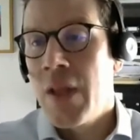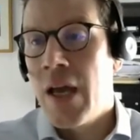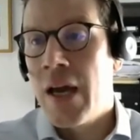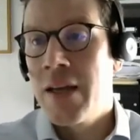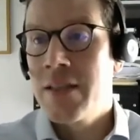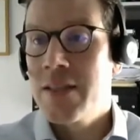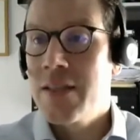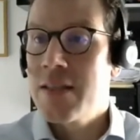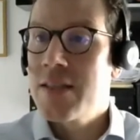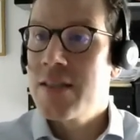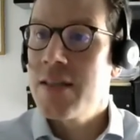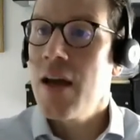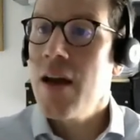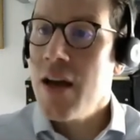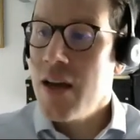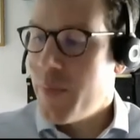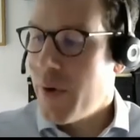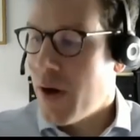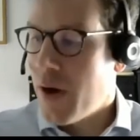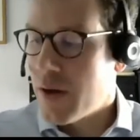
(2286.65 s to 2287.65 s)
And as a
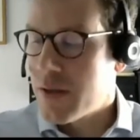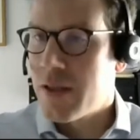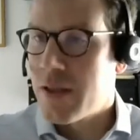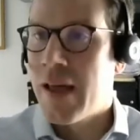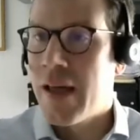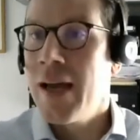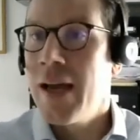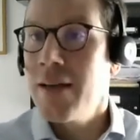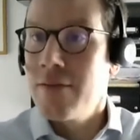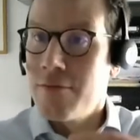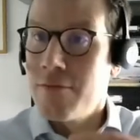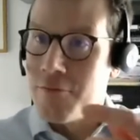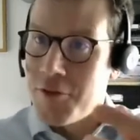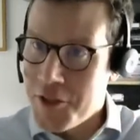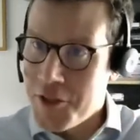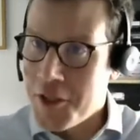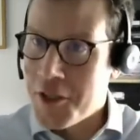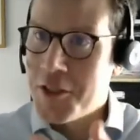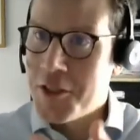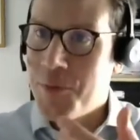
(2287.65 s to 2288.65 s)
sidebar to that,
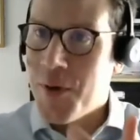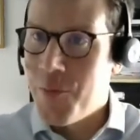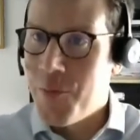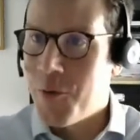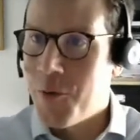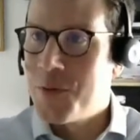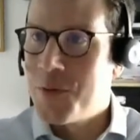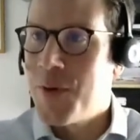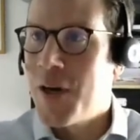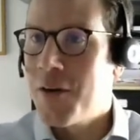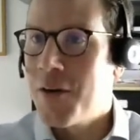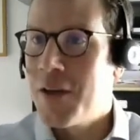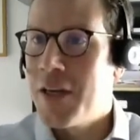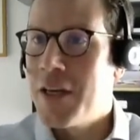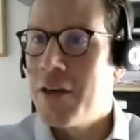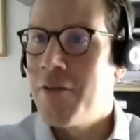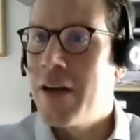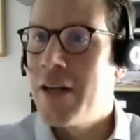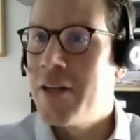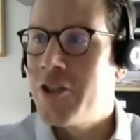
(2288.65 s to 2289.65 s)
returning to my point about
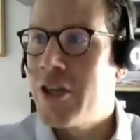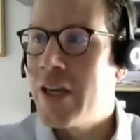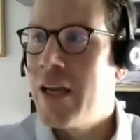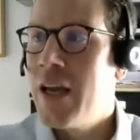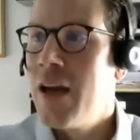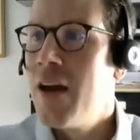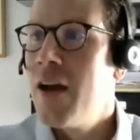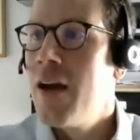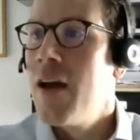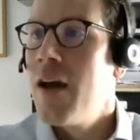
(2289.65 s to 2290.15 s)
cleaner energy,